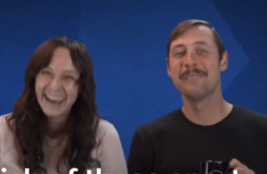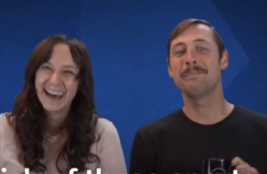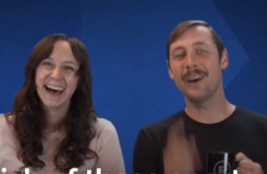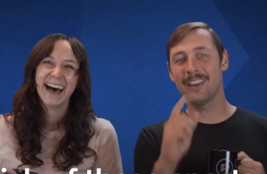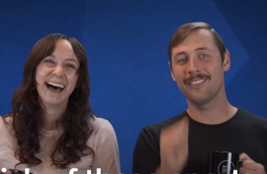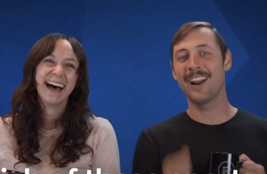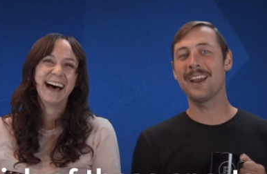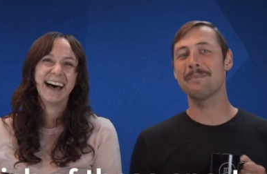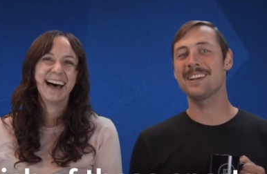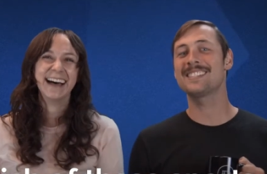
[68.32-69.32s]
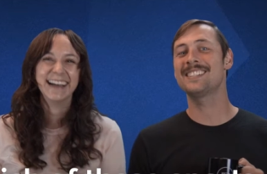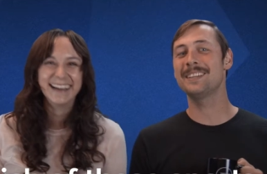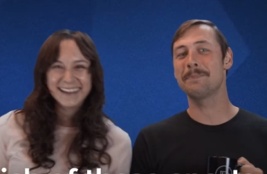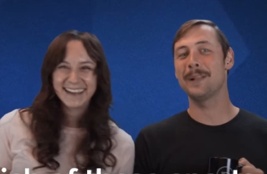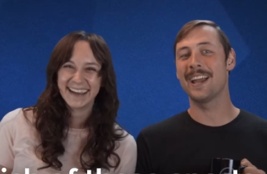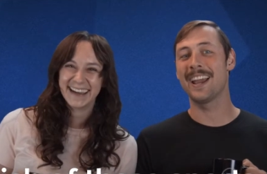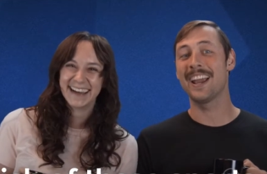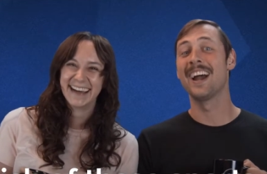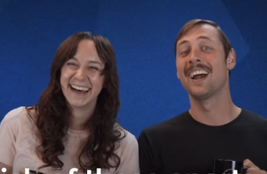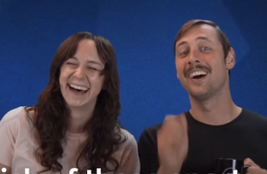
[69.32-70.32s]
Speaker 1: But Ryan Buzz did
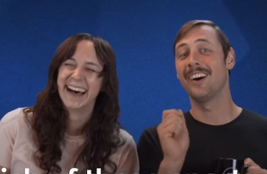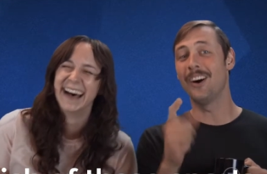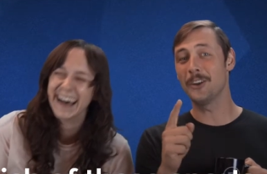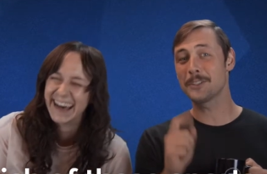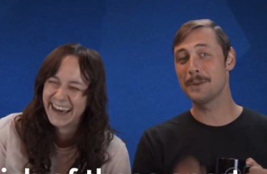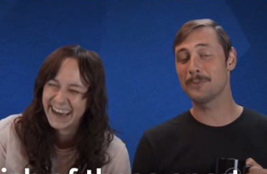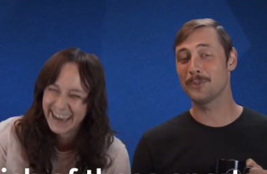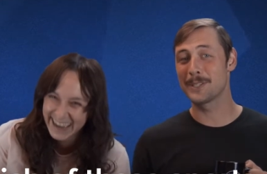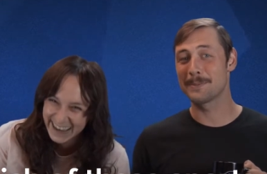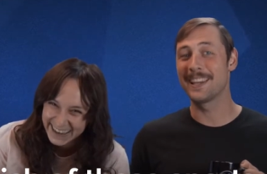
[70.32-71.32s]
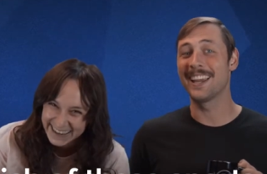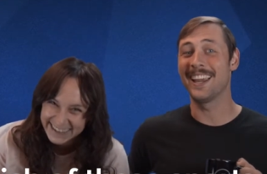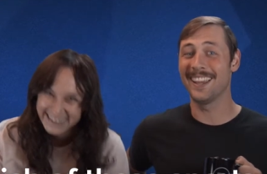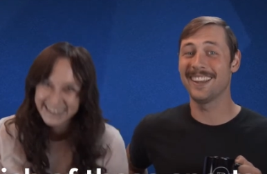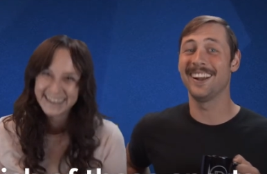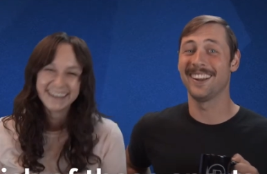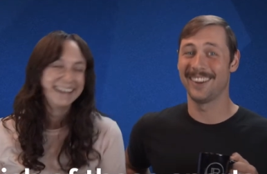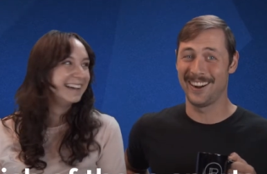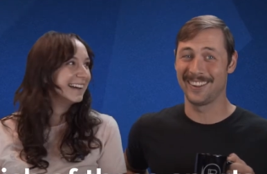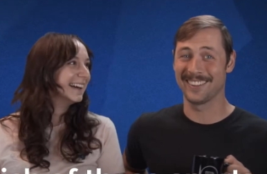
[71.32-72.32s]
play ultimate frisbee in
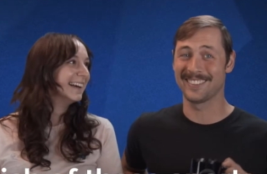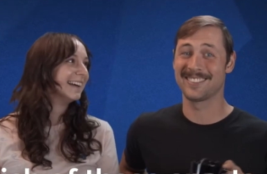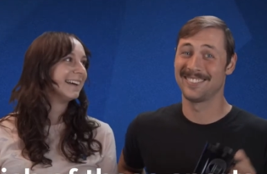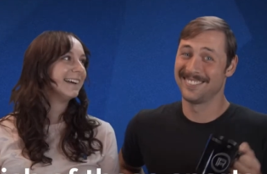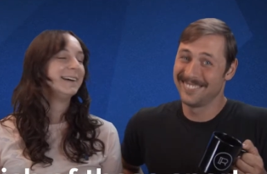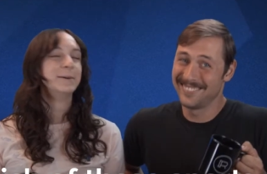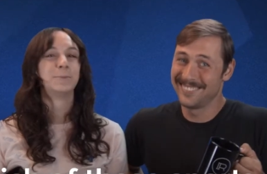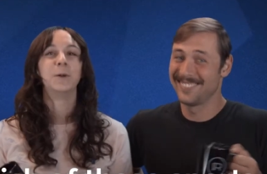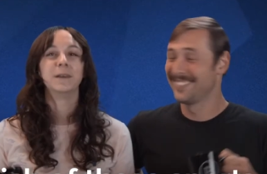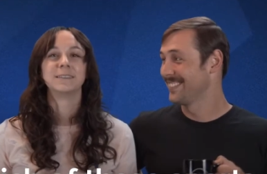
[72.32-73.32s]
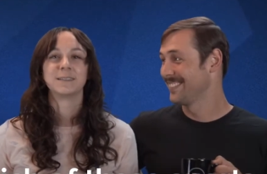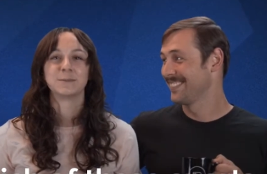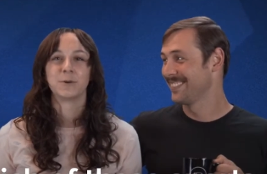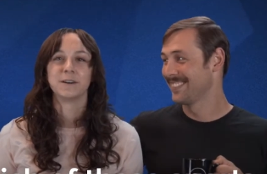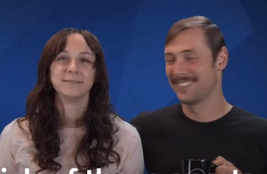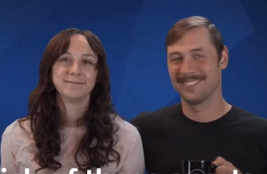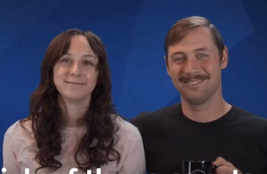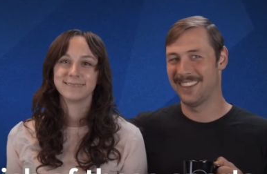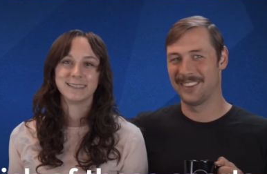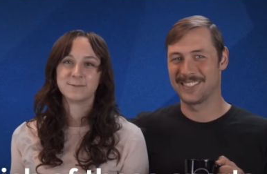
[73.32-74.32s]
college.
Speaker 2: Bowling's a sport.
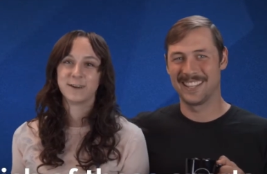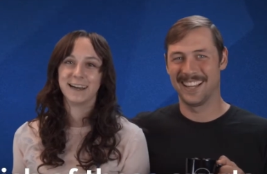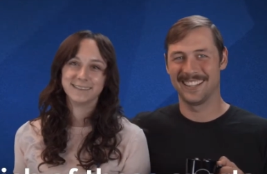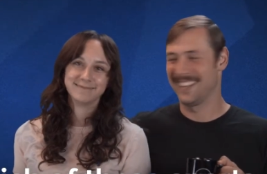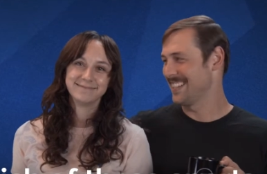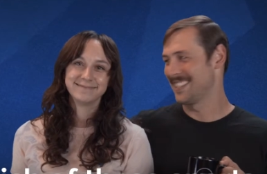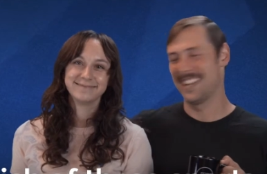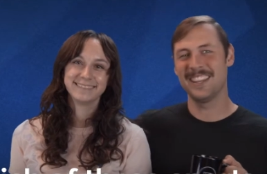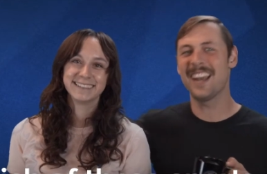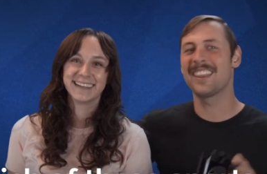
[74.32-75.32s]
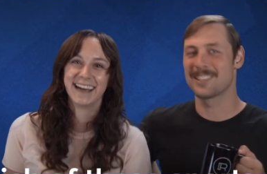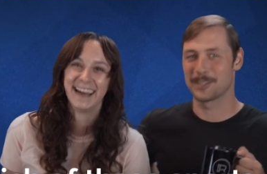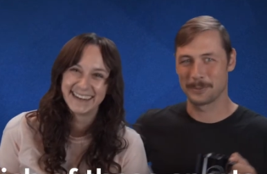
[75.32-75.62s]
Speaker 1: No, it's fine. It's none of these are